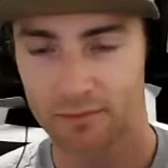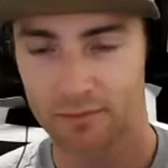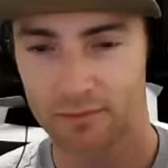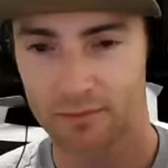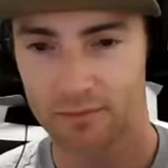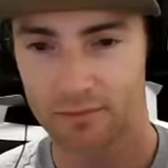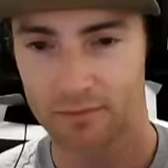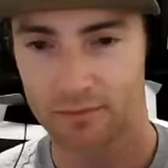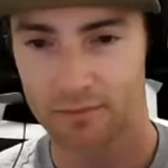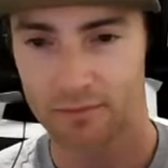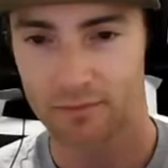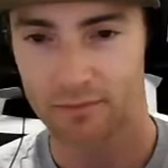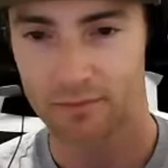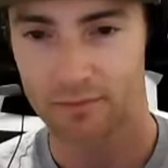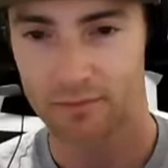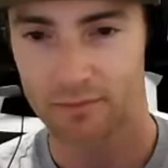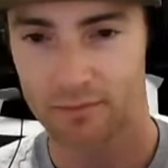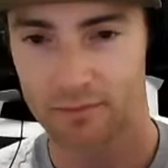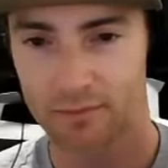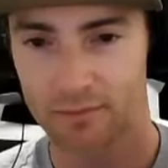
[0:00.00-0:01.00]

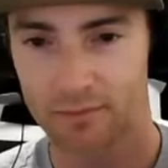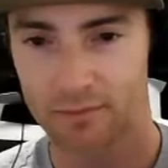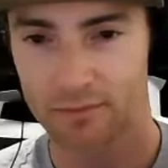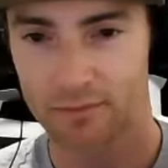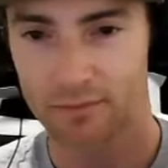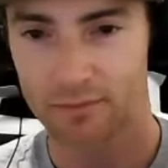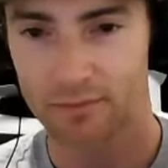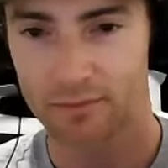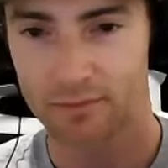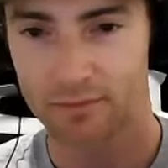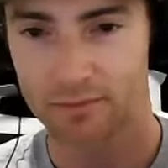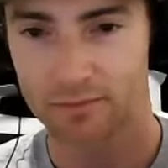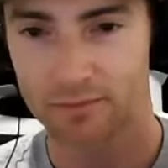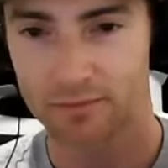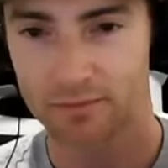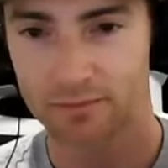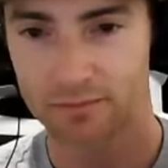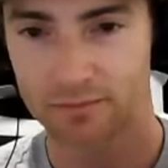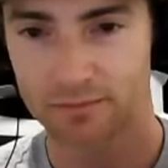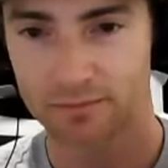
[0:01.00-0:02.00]

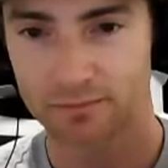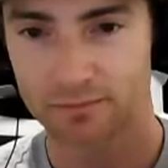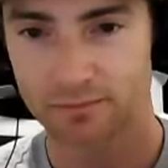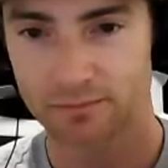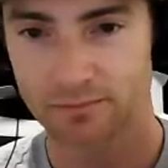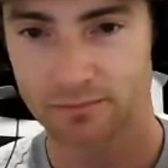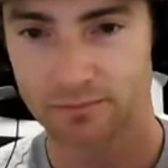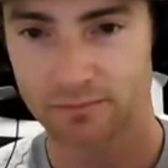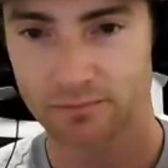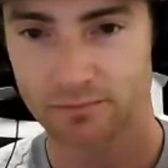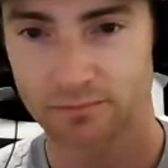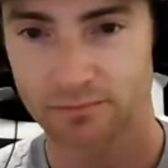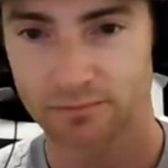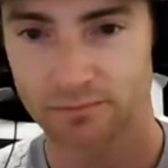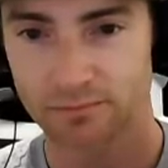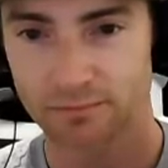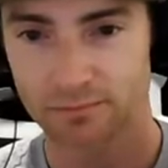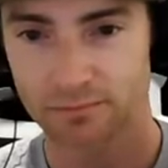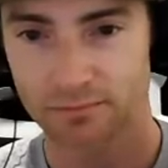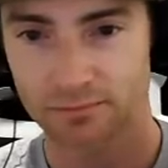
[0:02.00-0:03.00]

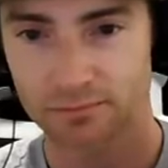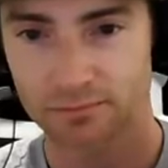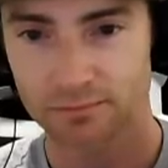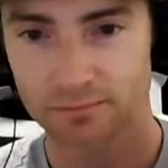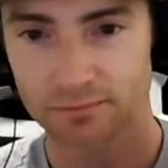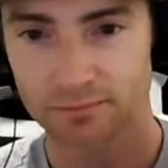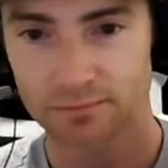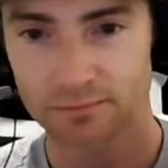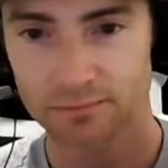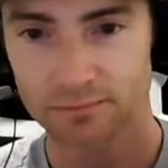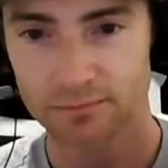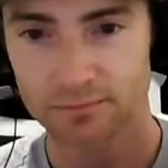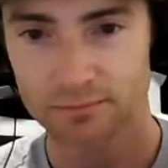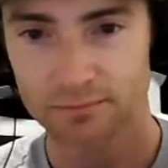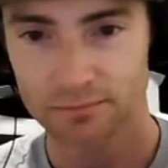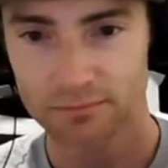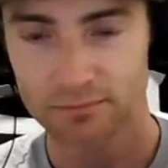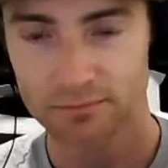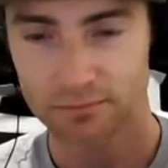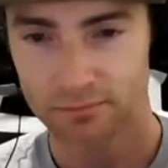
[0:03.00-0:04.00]

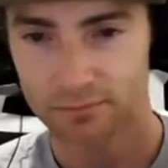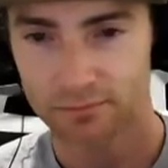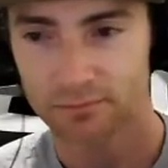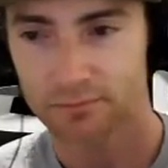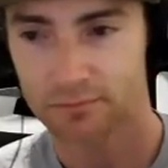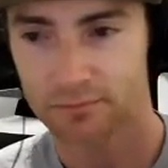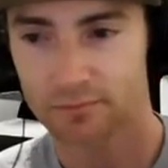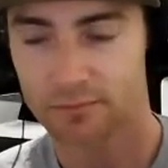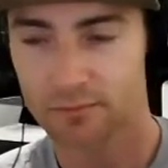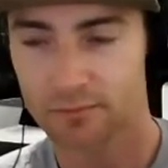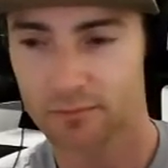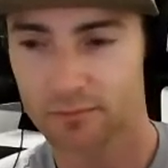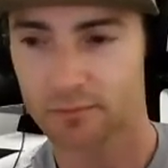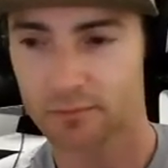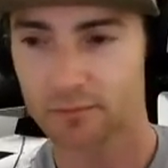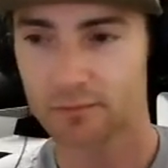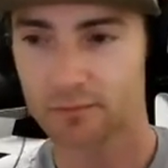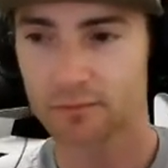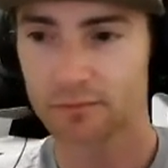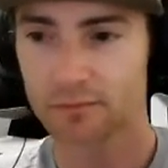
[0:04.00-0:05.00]

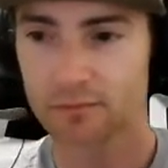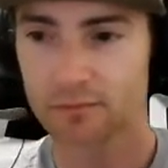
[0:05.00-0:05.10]
(silent)